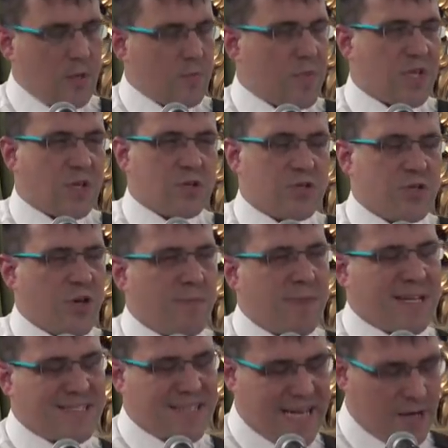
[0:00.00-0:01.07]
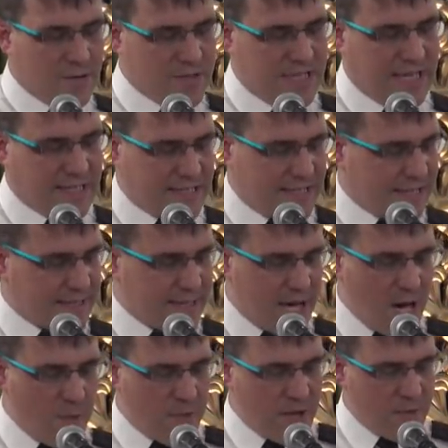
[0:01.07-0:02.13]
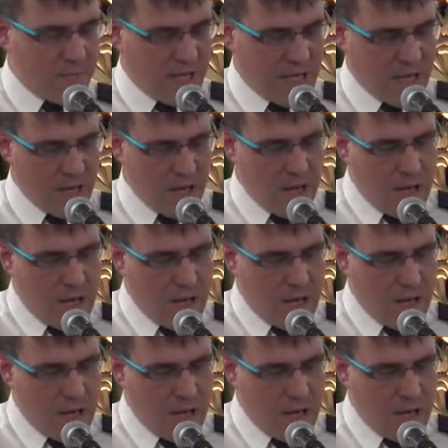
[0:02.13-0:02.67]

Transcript: Because no matter how sexy that car might be,